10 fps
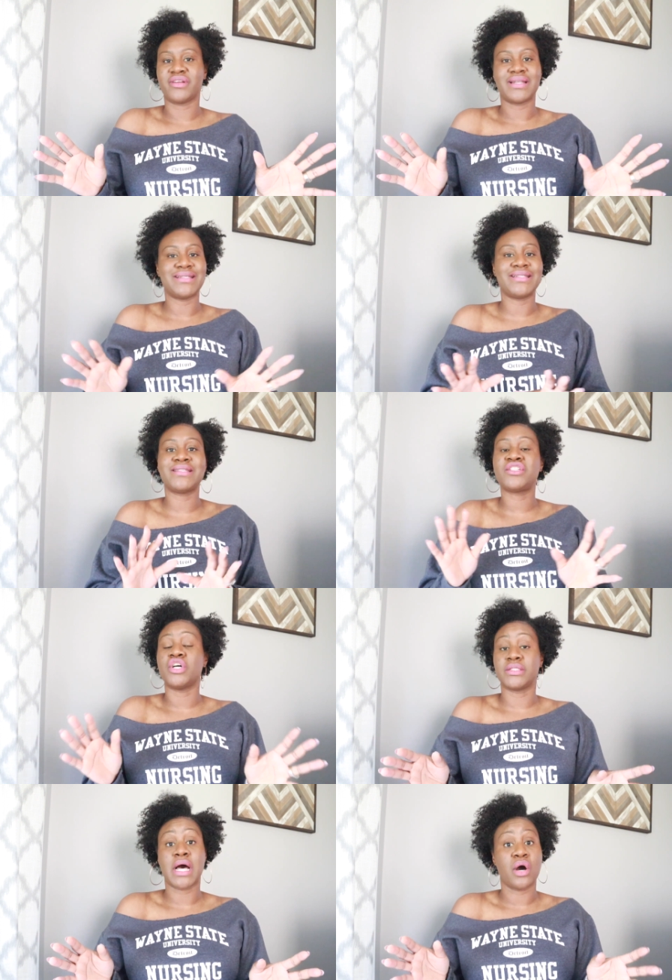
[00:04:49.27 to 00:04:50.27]
This is
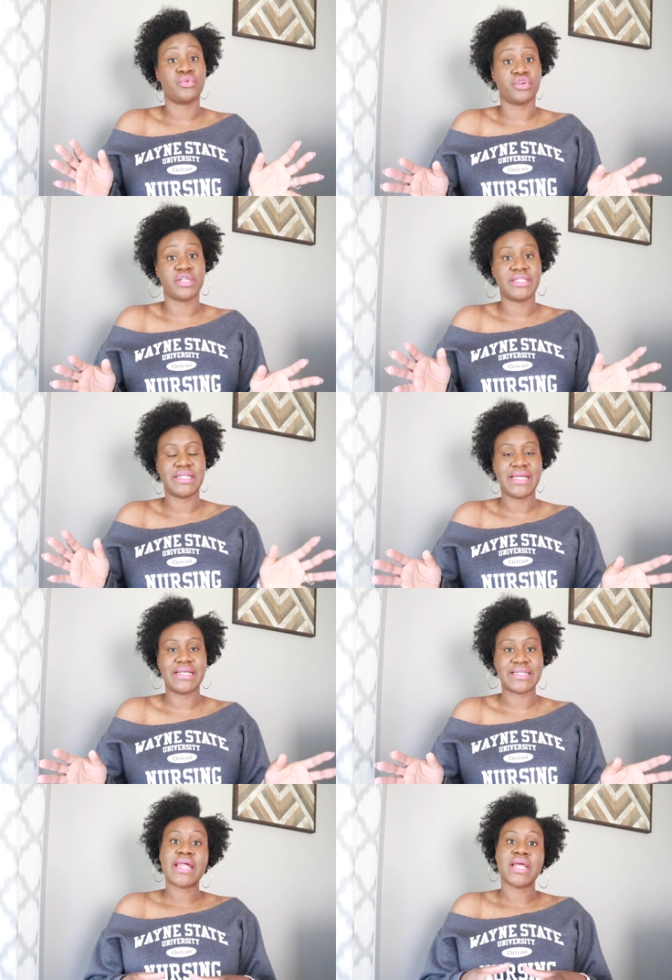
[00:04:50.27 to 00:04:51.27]
just how nursing
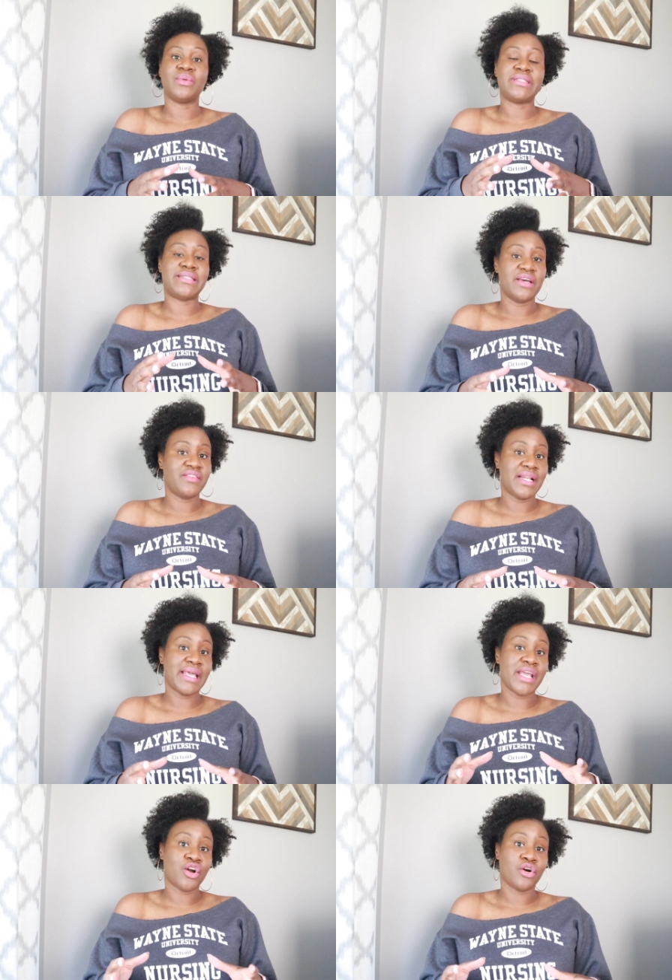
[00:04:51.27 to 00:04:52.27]
is. And I will definitely
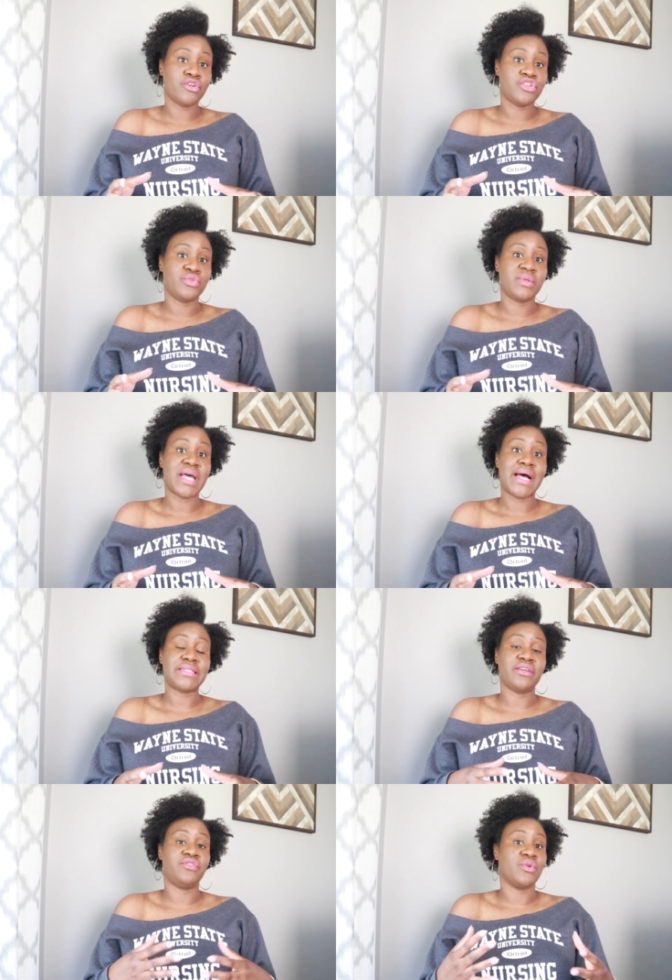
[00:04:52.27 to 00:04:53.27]
encourage you
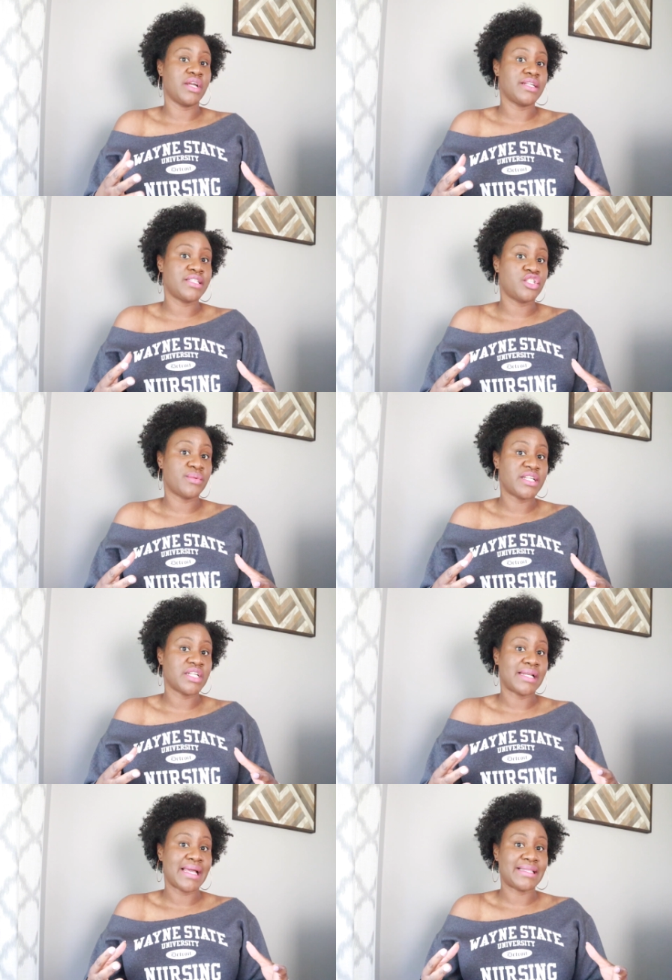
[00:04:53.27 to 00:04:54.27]
that if you're in a
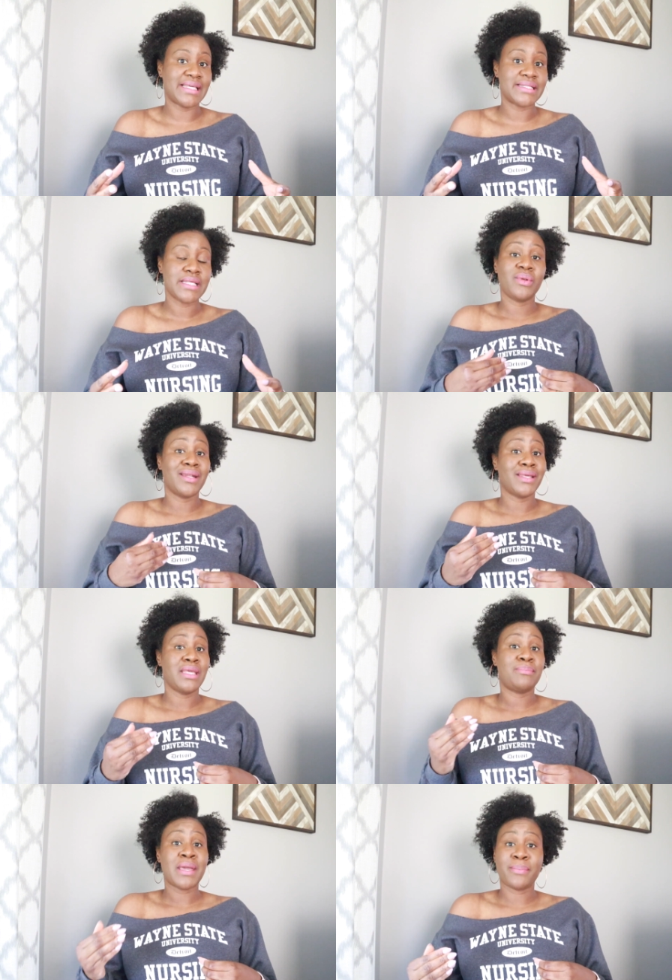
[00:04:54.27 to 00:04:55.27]
situation like this, you need to
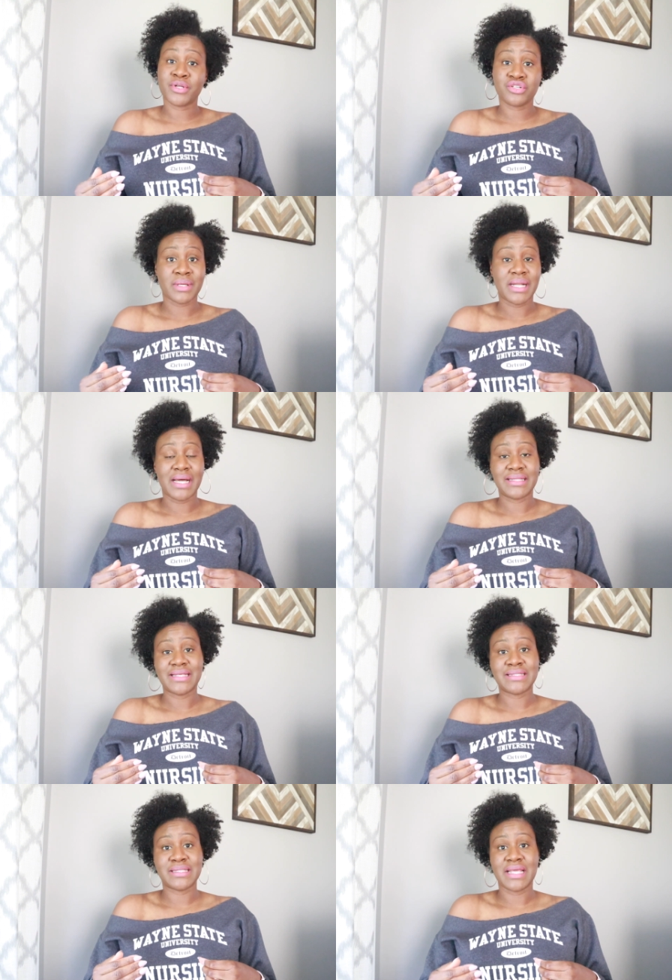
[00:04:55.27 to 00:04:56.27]
keep paper trail on
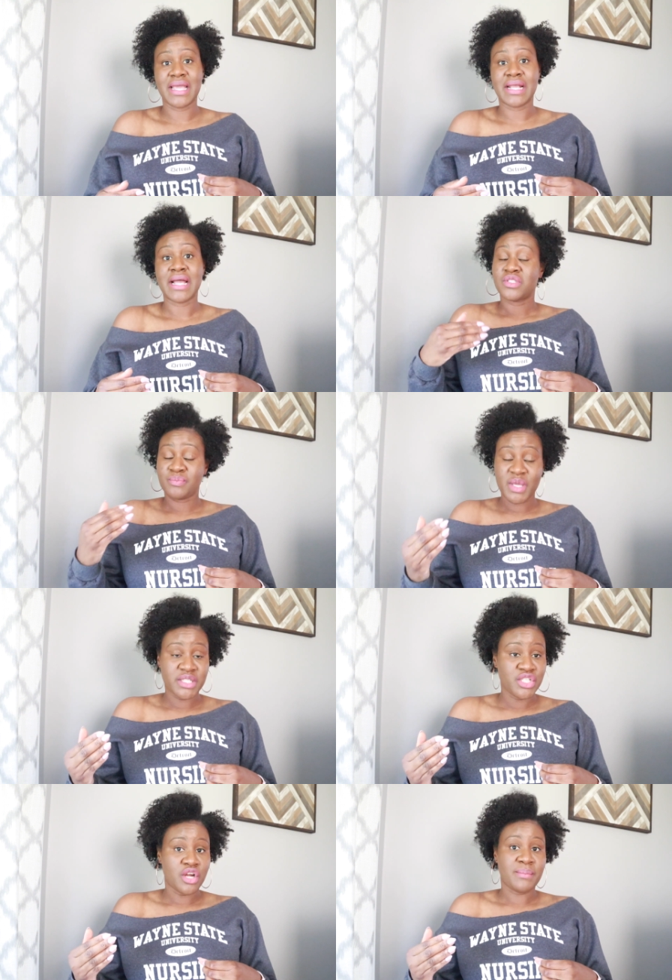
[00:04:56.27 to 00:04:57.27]
this thing, speak
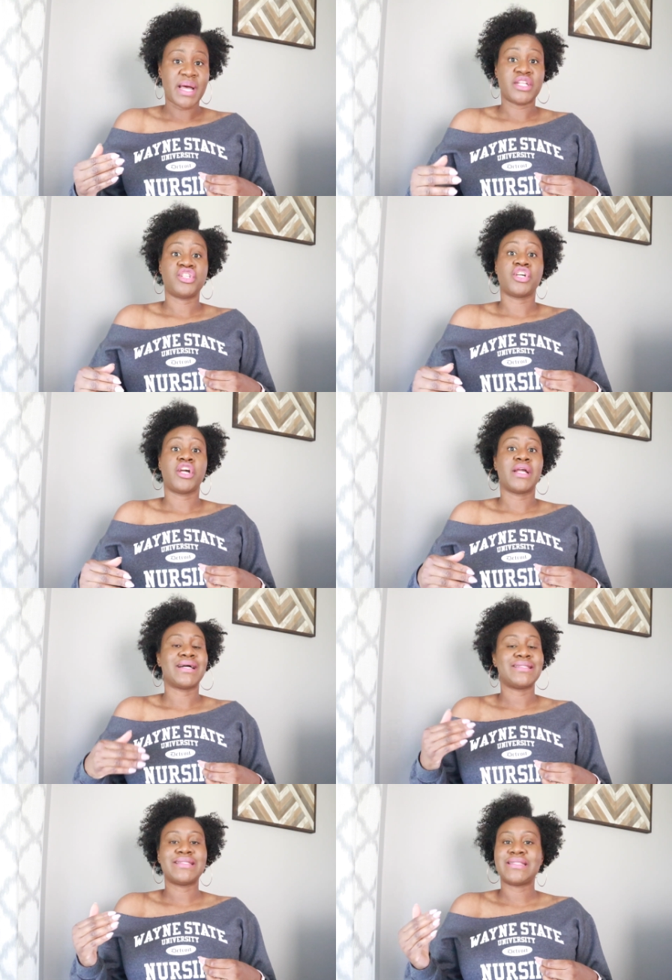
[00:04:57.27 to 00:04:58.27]
to your manager
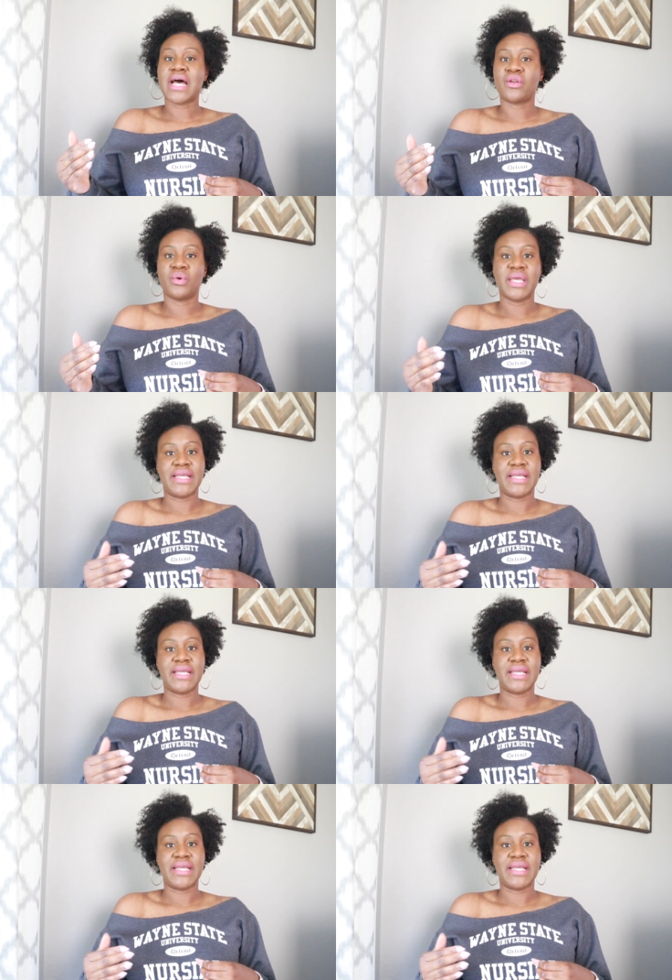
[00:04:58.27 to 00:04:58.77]
because it's not okay.